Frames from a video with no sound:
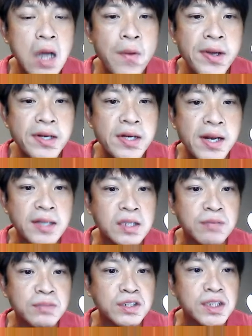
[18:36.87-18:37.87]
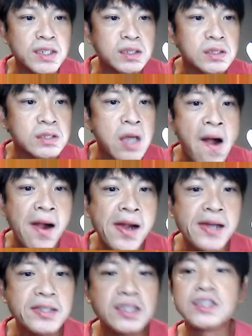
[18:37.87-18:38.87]
I weighed in at 76.
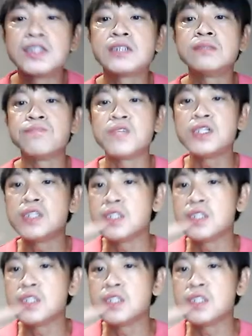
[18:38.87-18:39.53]
And this is